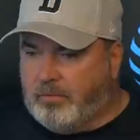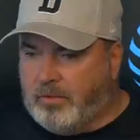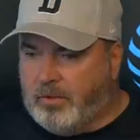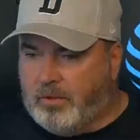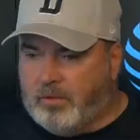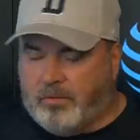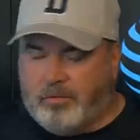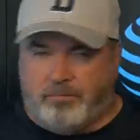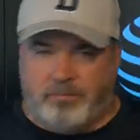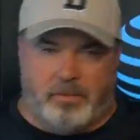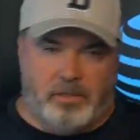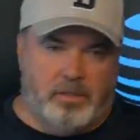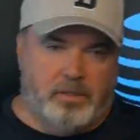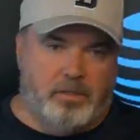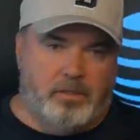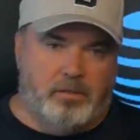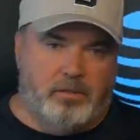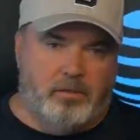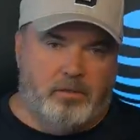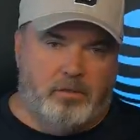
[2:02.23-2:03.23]
you know,
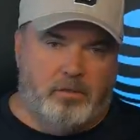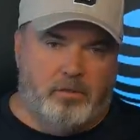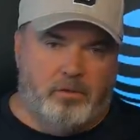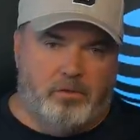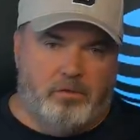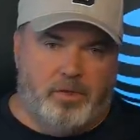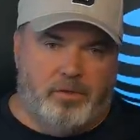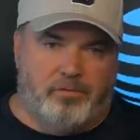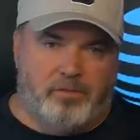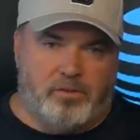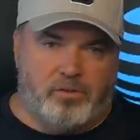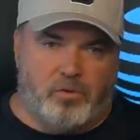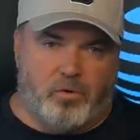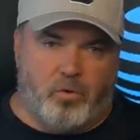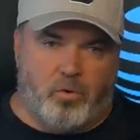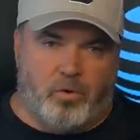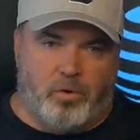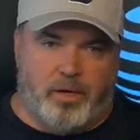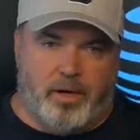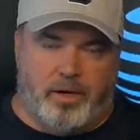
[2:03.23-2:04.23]
and a new
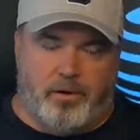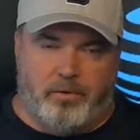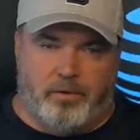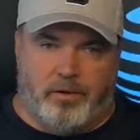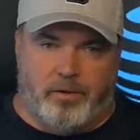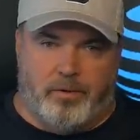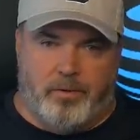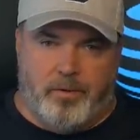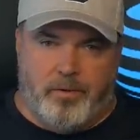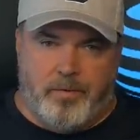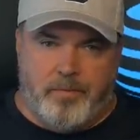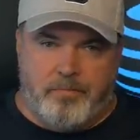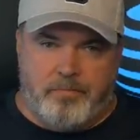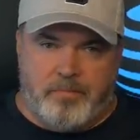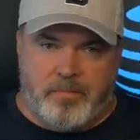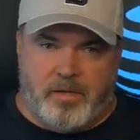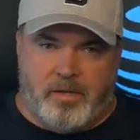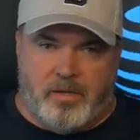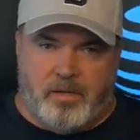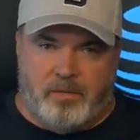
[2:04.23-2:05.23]
defensive coordinator, and
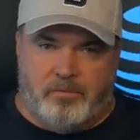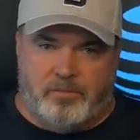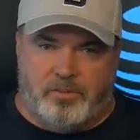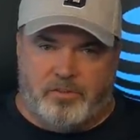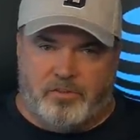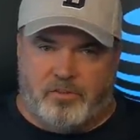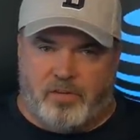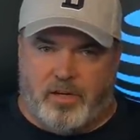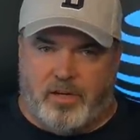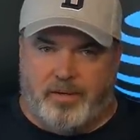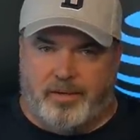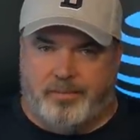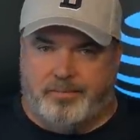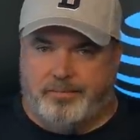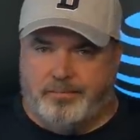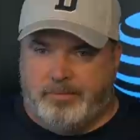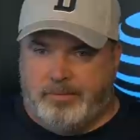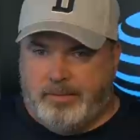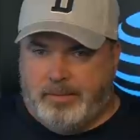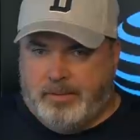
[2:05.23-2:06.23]
uh, just trying to
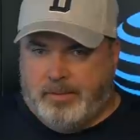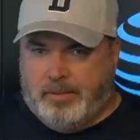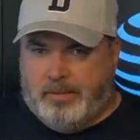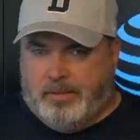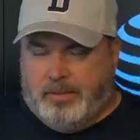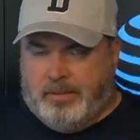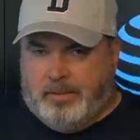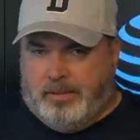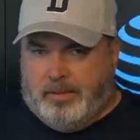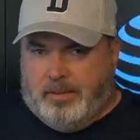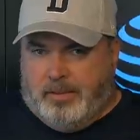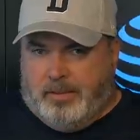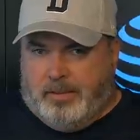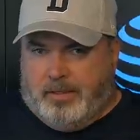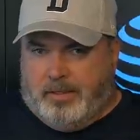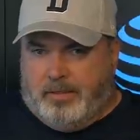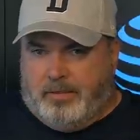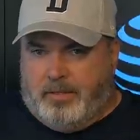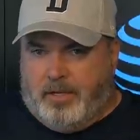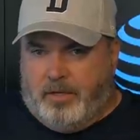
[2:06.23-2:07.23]

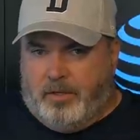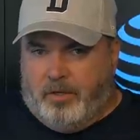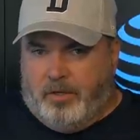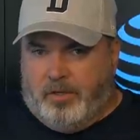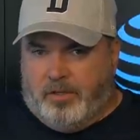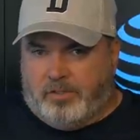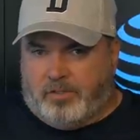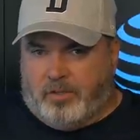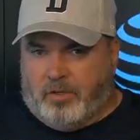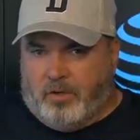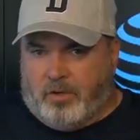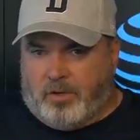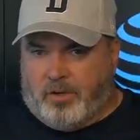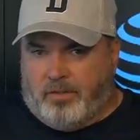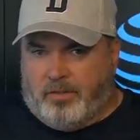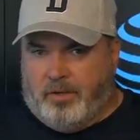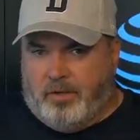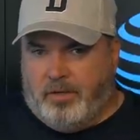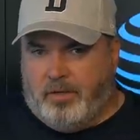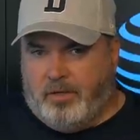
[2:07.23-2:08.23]
continue just to look
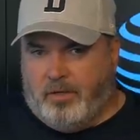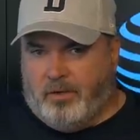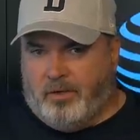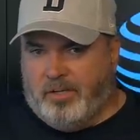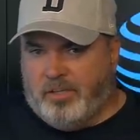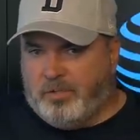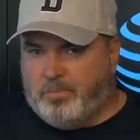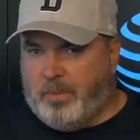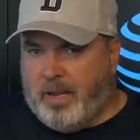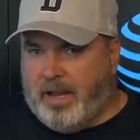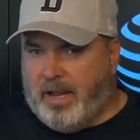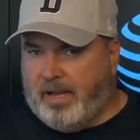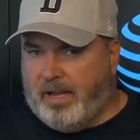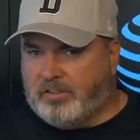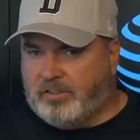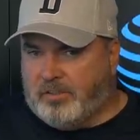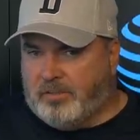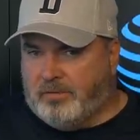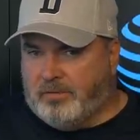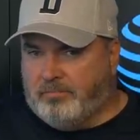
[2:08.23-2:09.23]
at you know his
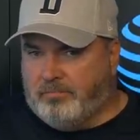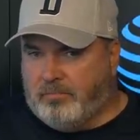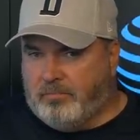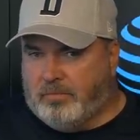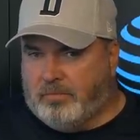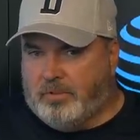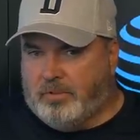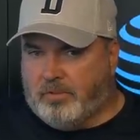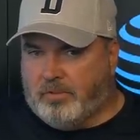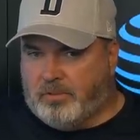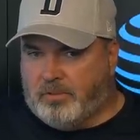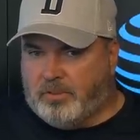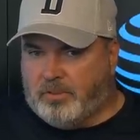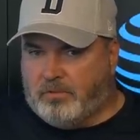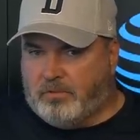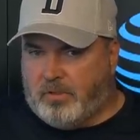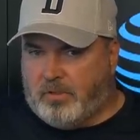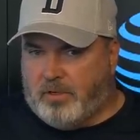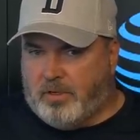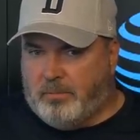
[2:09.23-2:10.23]
past and you know
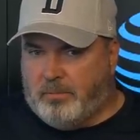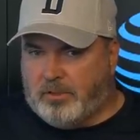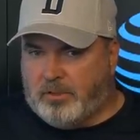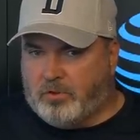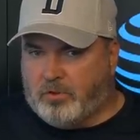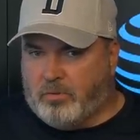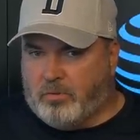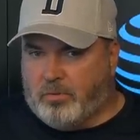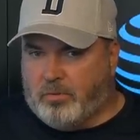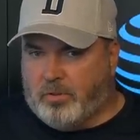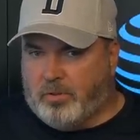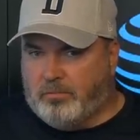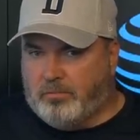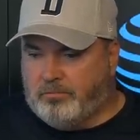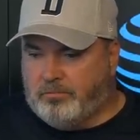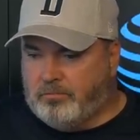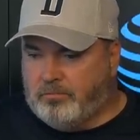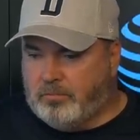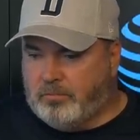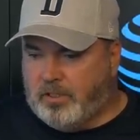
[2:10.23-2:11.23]
just try to make sure we're
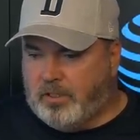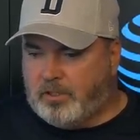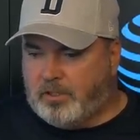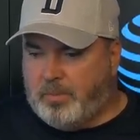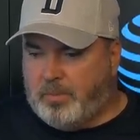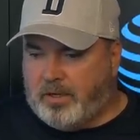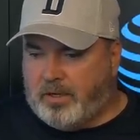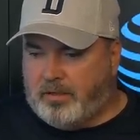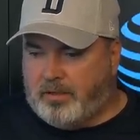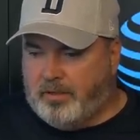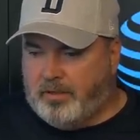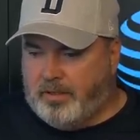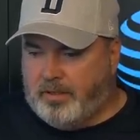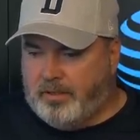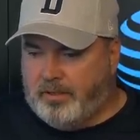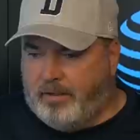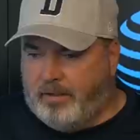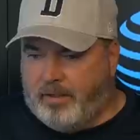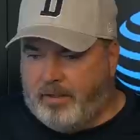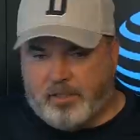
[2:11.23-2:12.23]
expecting
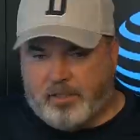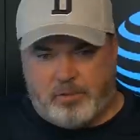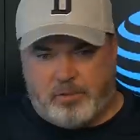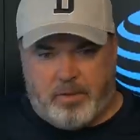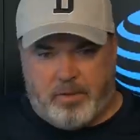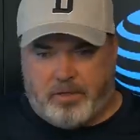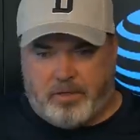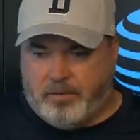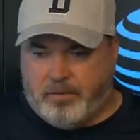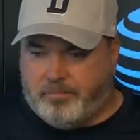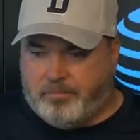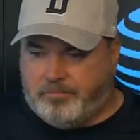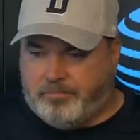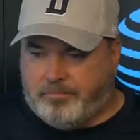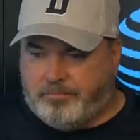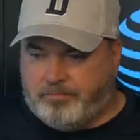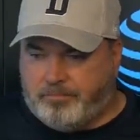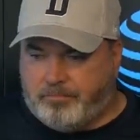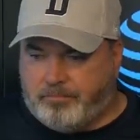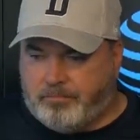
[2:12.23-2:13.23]
the unexpected.
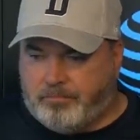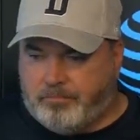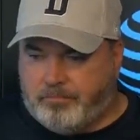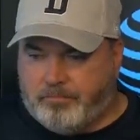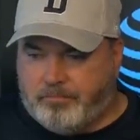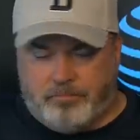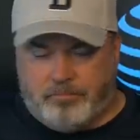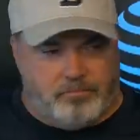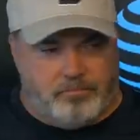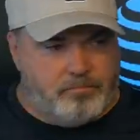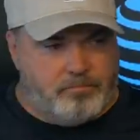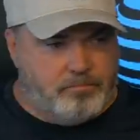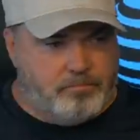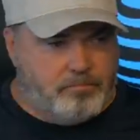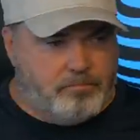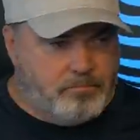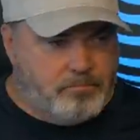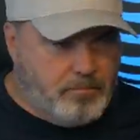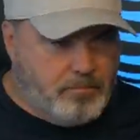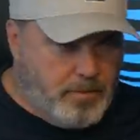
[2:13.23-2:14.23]
Get back to
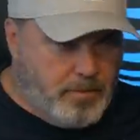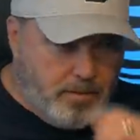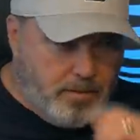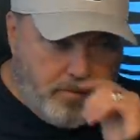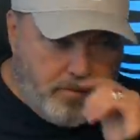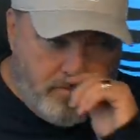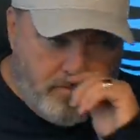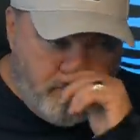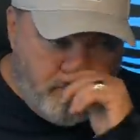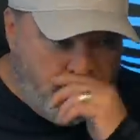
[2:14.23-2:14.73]
Dorance and, and uh,